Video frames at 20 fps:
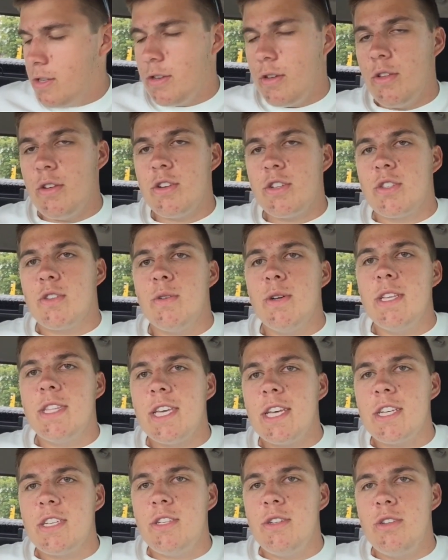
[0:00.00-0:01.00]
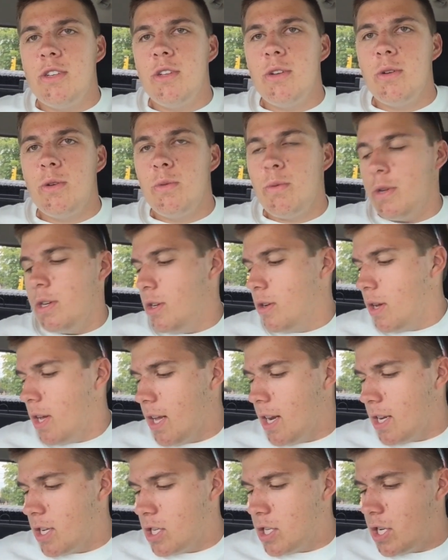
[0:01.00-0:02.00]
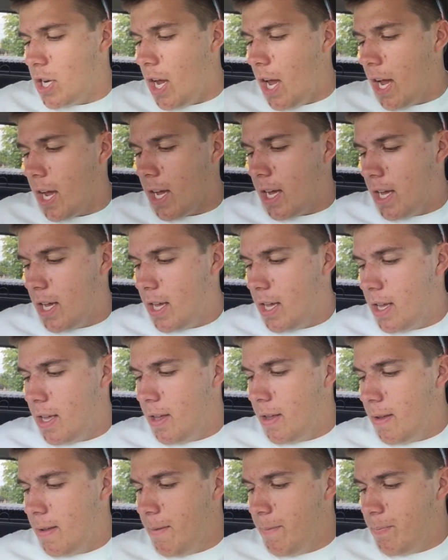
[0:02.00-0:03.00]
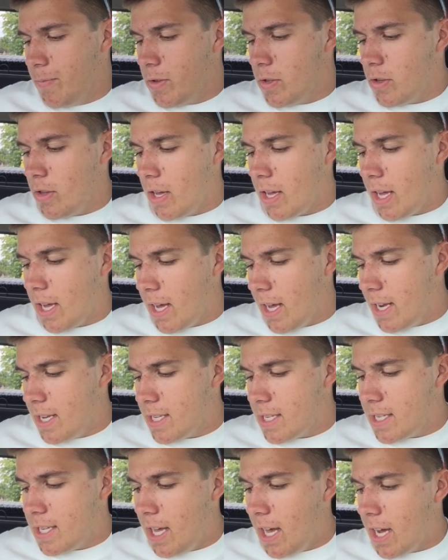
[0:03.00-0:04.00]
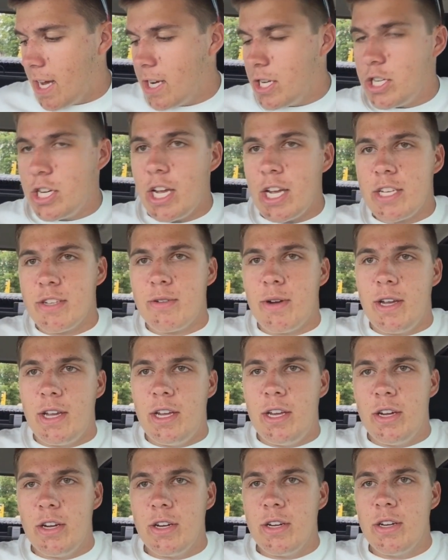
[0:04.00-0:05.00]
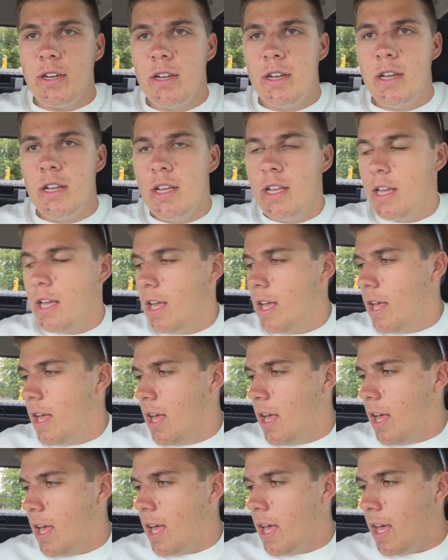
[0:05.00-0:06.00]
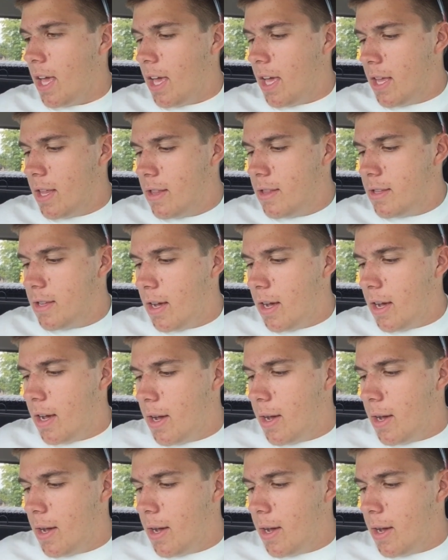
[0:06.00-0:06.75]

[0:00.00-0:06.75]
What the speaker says: So there's 3 things you do when you get a check. So like I got a stack of checks right here. And